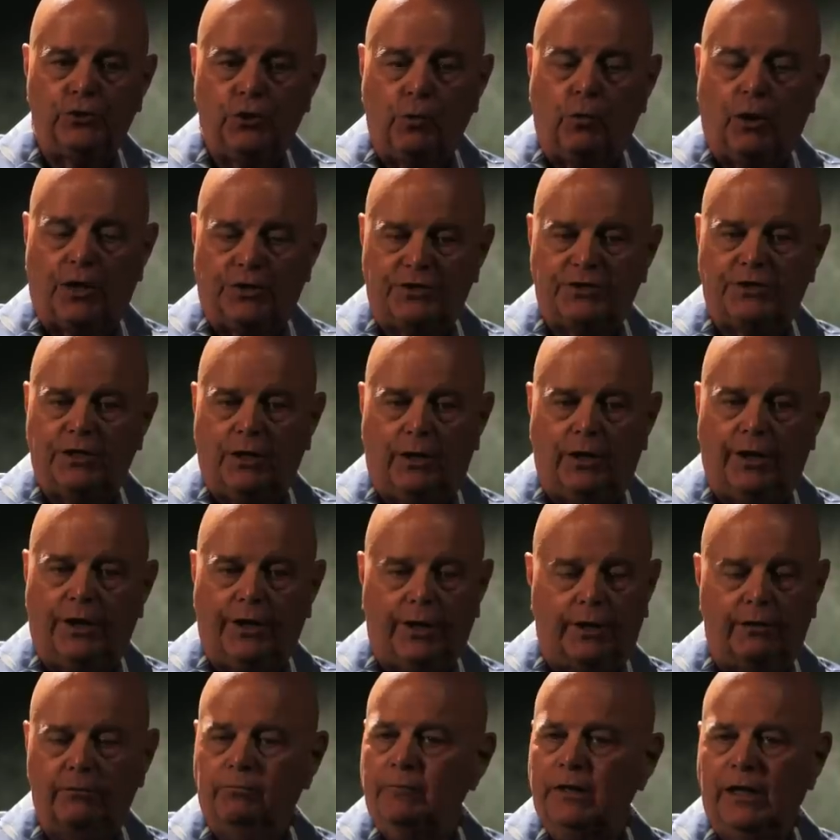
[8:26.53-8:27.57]
who are still in
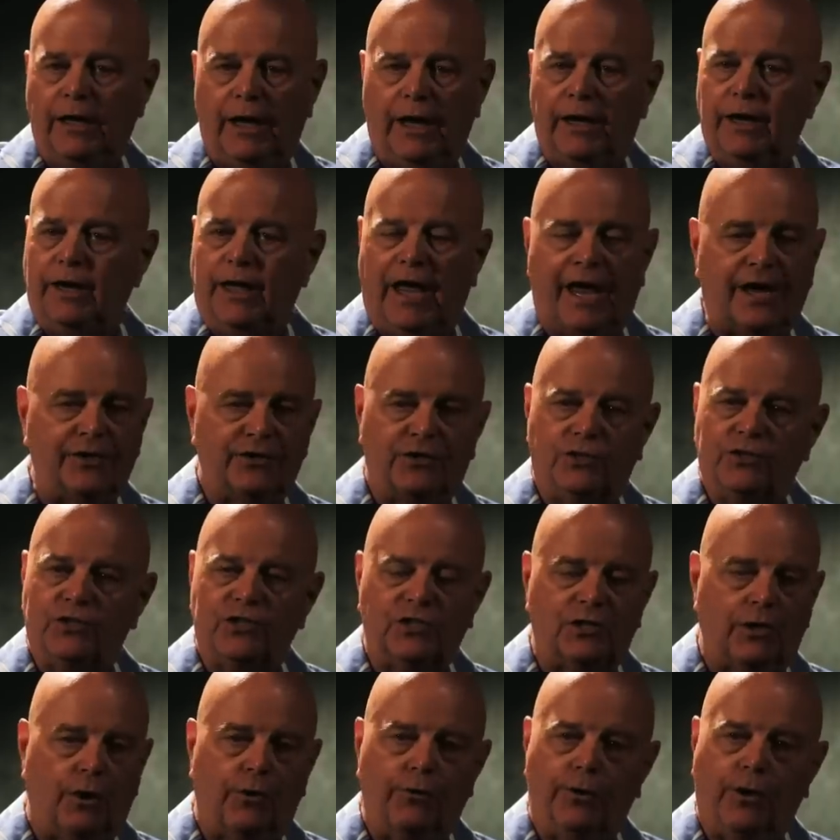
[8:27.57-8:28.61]
it, it hasn't
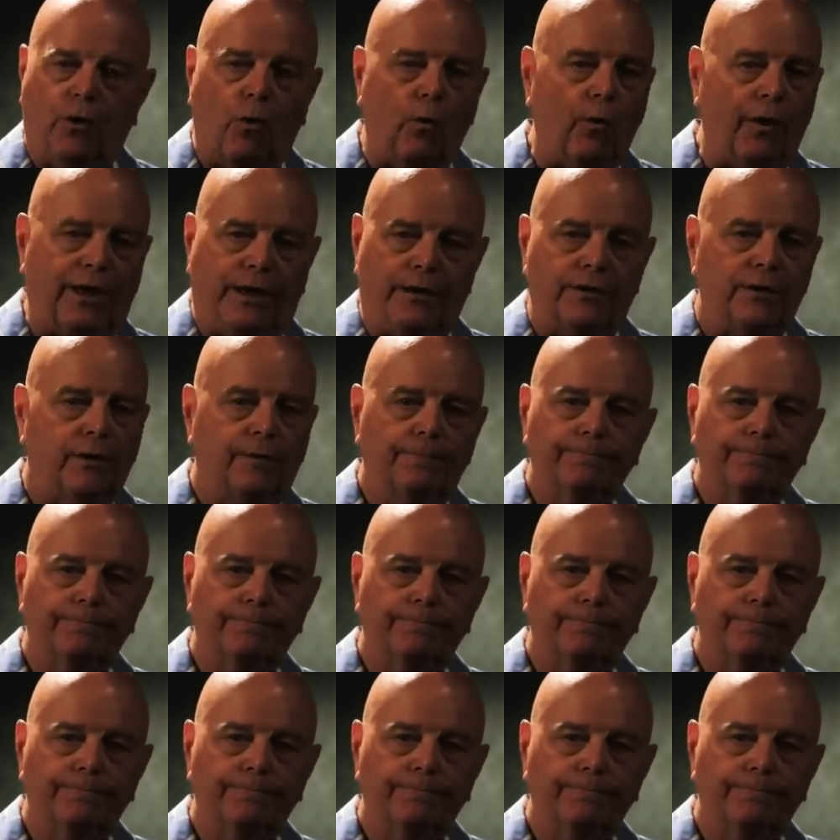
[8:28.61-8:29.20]
slowed a wheat.